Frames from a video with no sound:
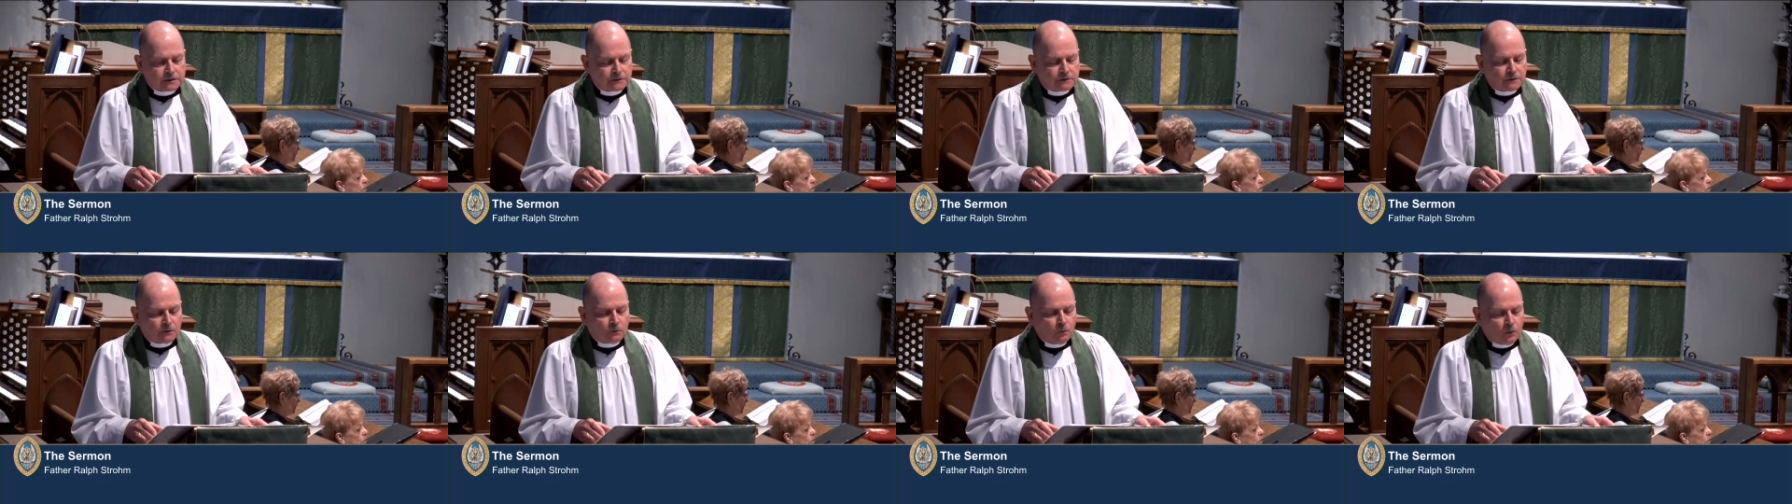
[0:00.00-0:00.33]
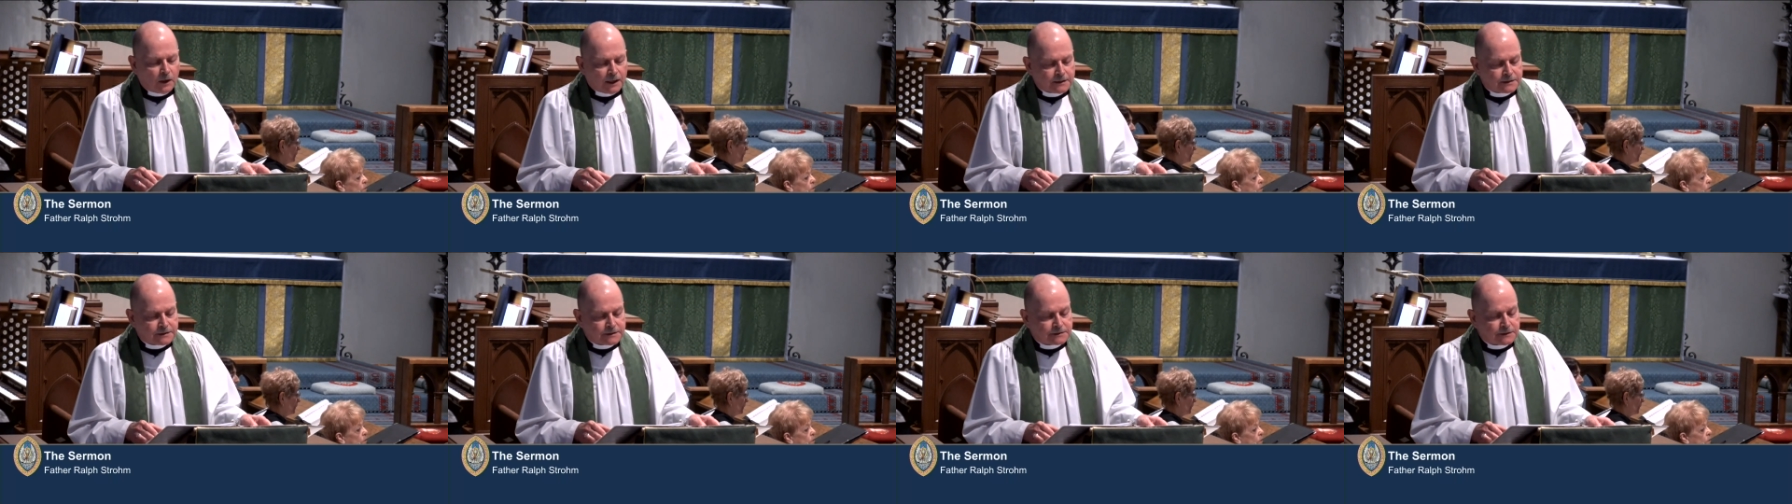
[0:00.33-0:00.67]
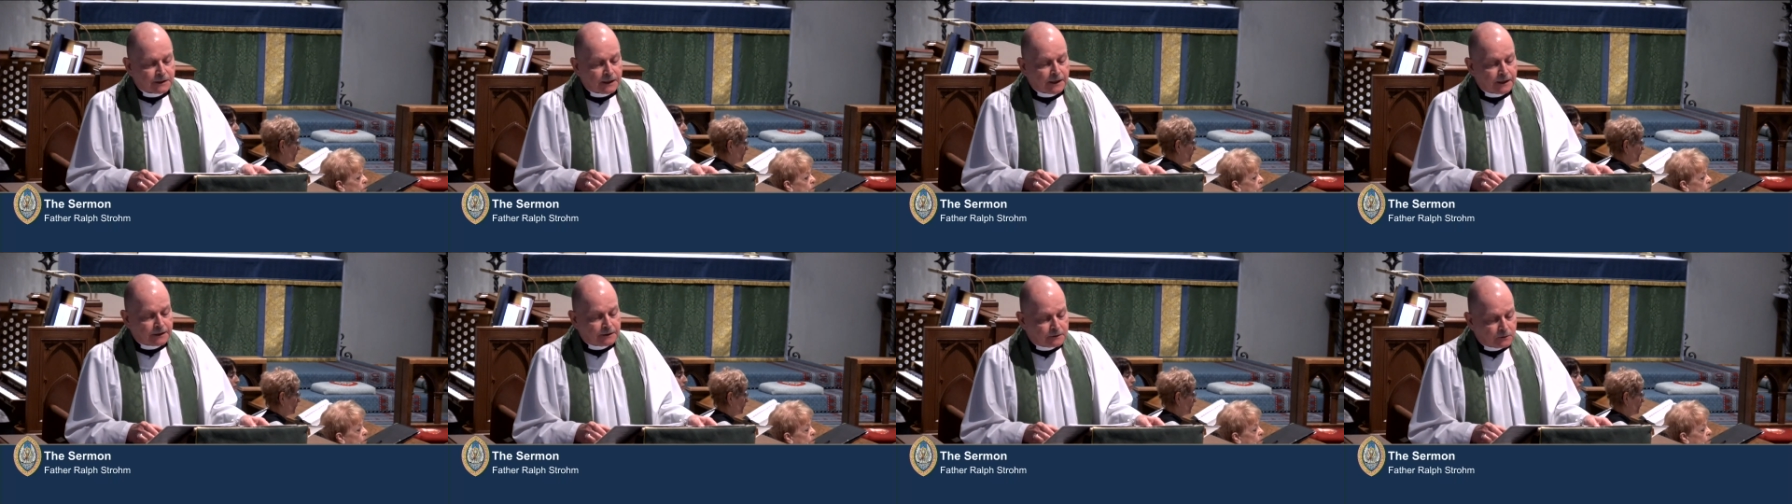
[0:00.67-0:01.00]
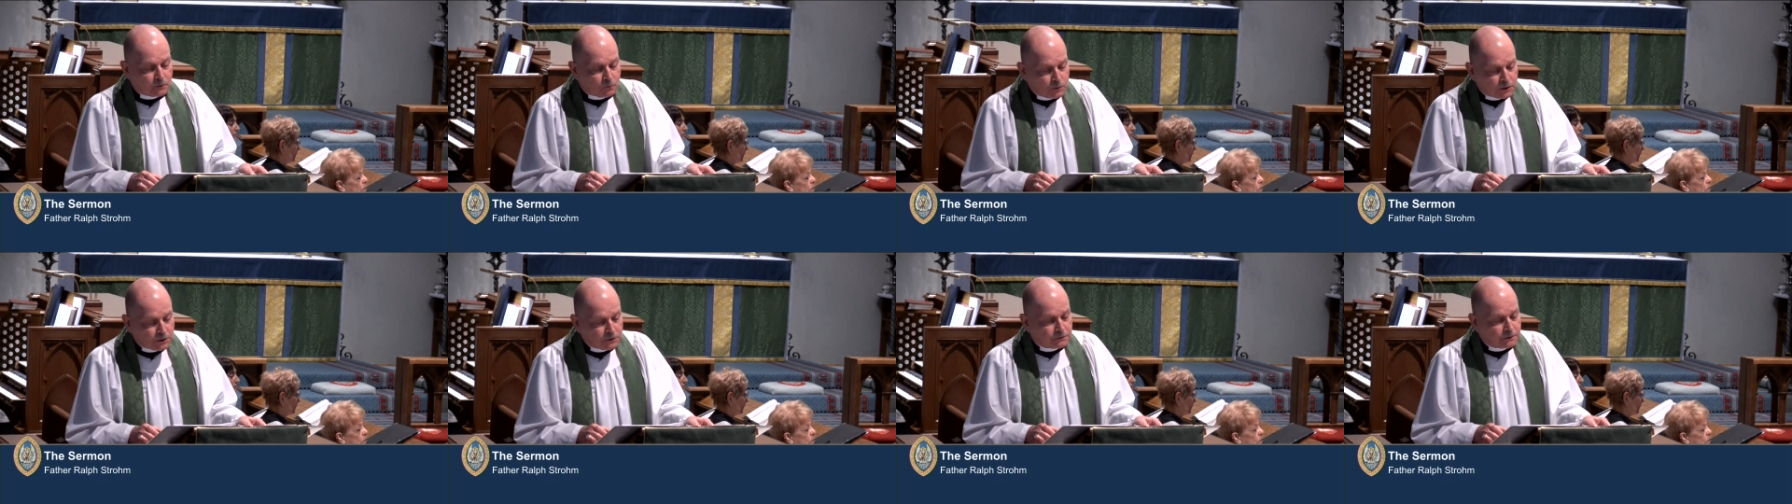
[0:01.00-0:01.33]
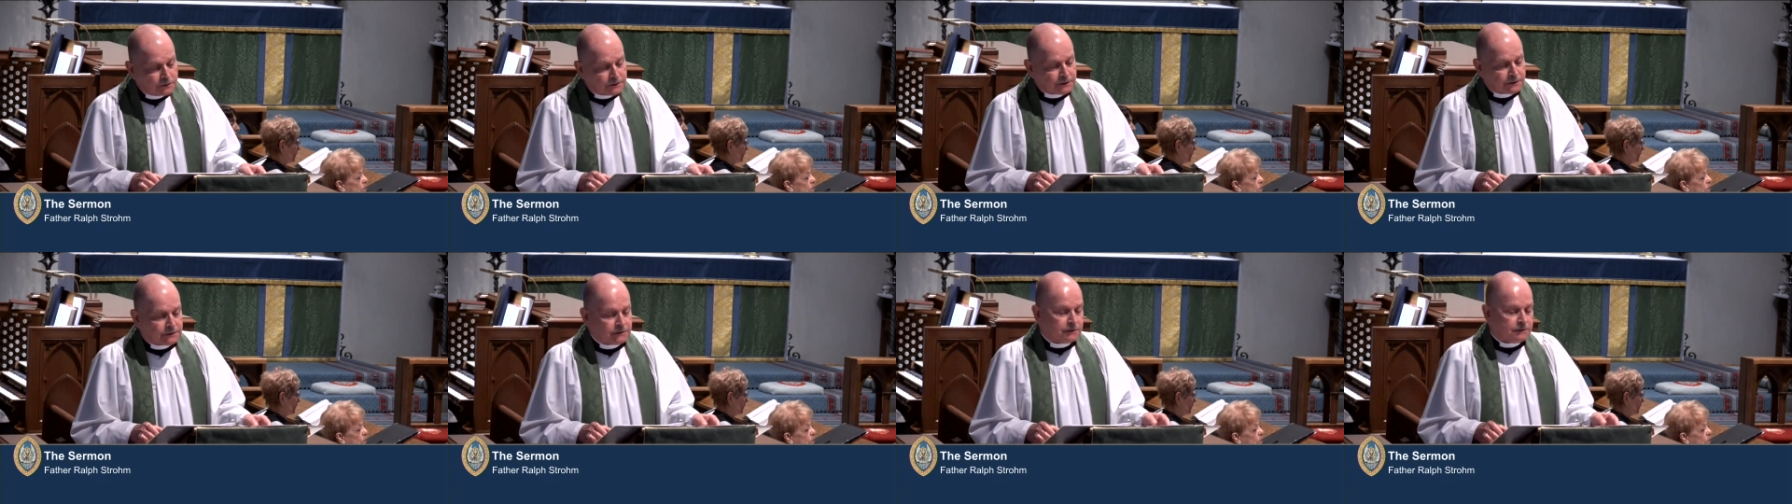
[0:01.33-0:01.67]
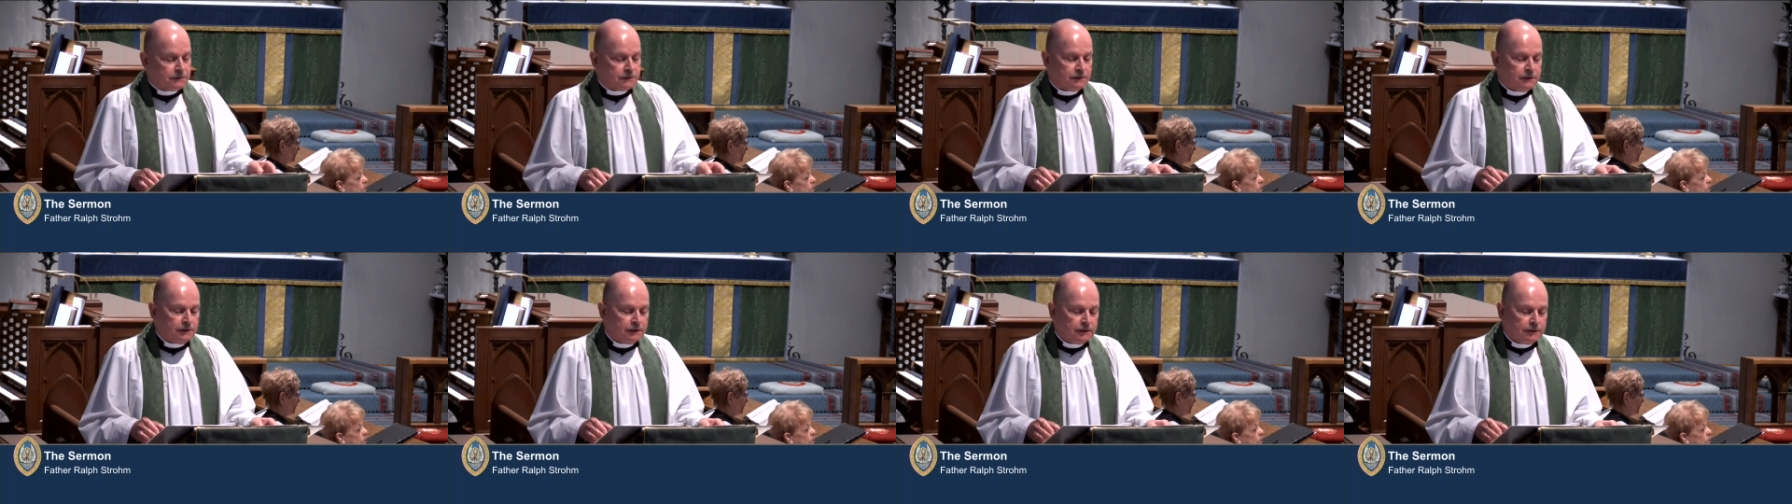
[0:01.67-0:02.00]
to the west side of the
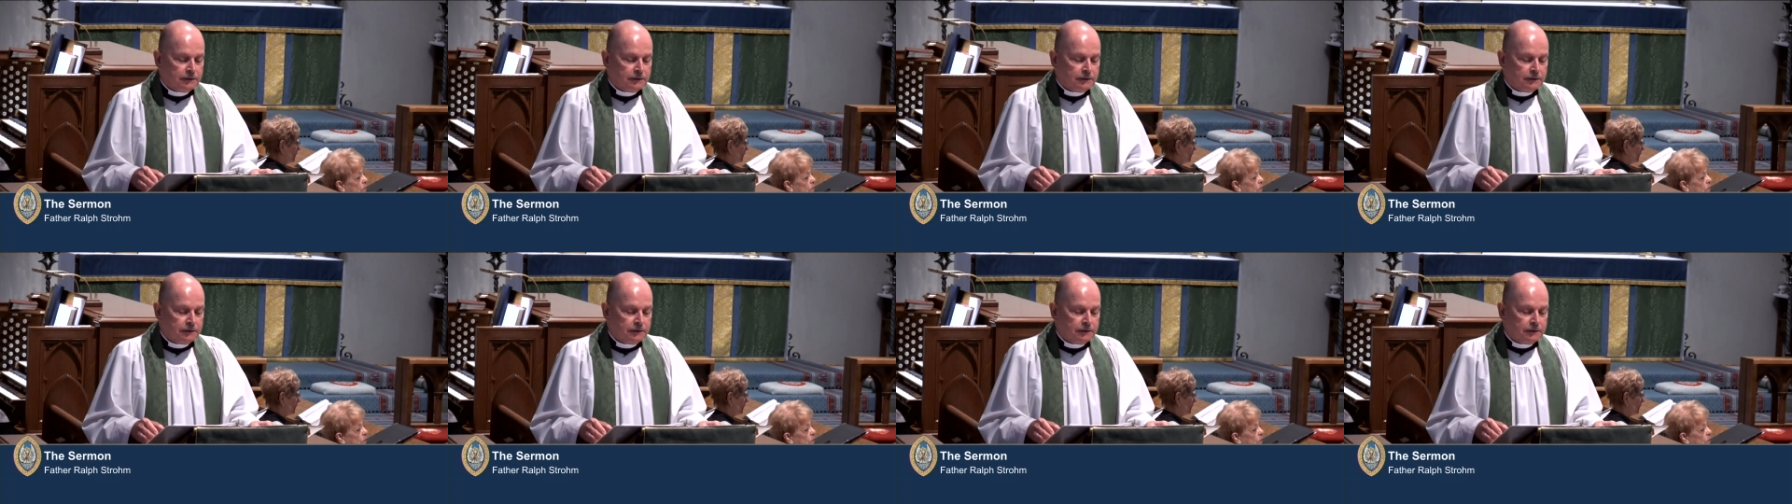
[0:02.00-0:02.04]
wilderness